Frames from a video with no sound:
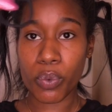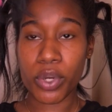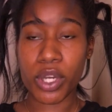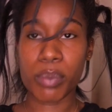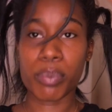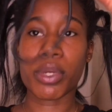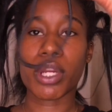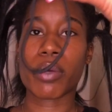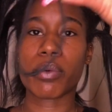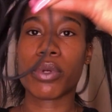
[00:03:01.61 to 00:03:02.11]
one and a
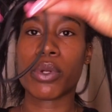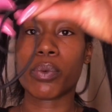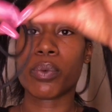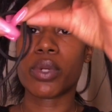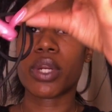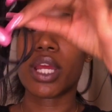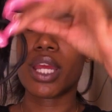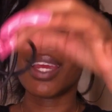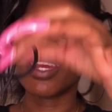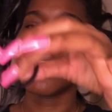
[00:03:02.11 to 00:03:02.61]
brand new
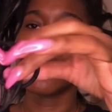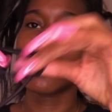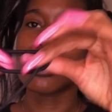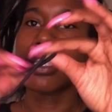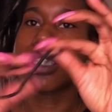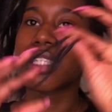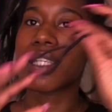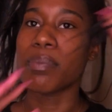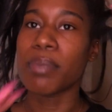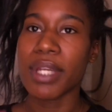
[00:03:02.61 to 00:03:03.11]
one. It
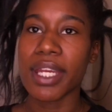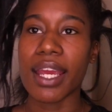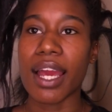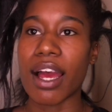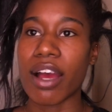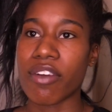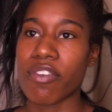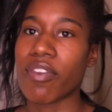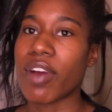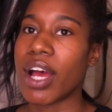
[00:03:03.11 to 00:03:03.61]
just, to me, I
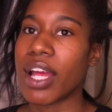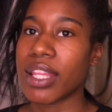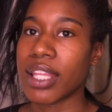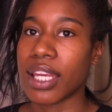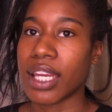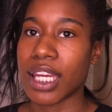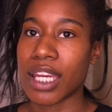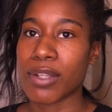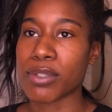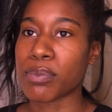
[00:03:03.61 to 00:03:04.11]
find that
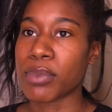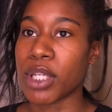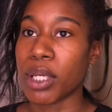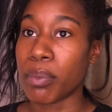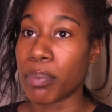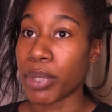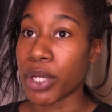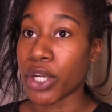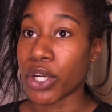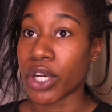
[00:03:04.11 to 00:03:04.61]
it gives me a
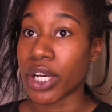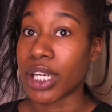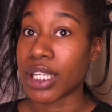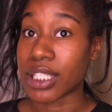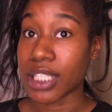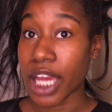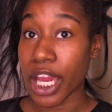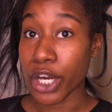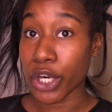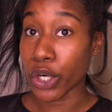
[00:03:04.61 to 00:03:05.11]
better and
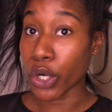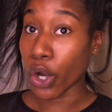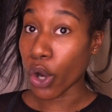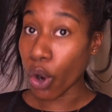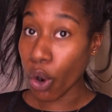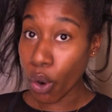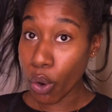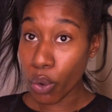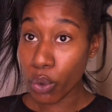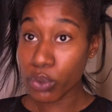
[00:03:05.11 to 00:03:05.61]
tighter
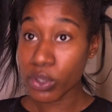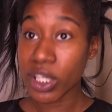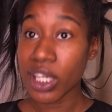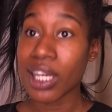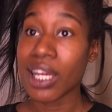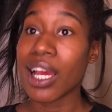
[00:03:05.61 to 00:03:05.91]
hold.